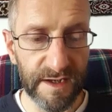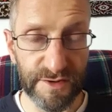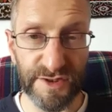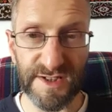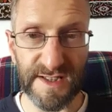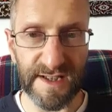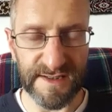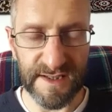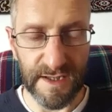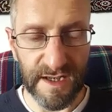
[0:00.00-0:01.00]
And she
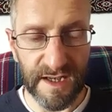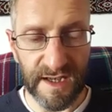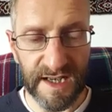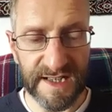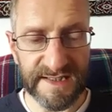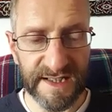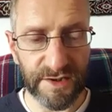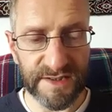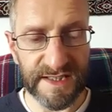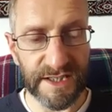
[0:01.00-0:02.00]
says, as I
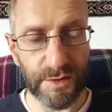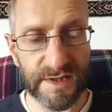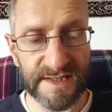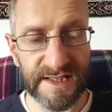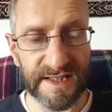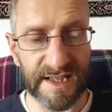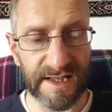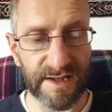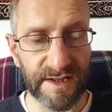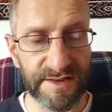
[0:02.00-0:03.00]
continue to sit
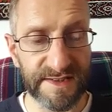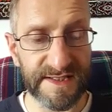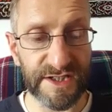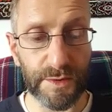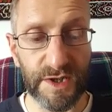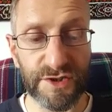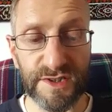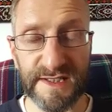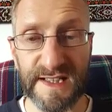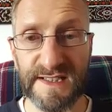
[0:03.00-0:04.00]
here, the
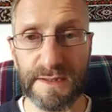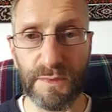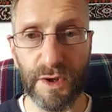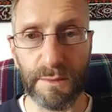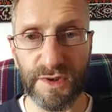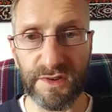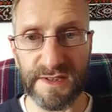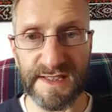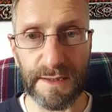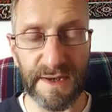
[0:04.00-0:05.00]
situation's getting more
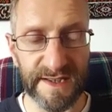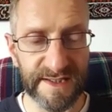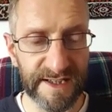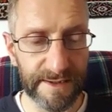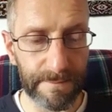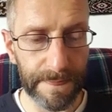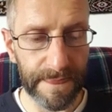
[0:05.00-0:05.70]
muddled day by day.